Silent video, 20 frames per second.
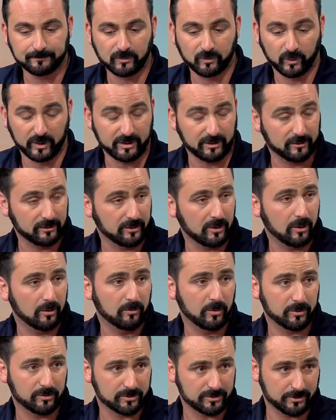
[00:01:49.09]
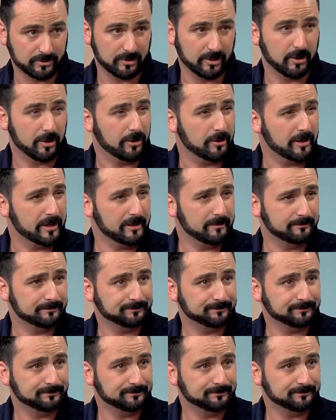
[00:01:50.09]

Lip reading: We know the homeowners are in a hurry.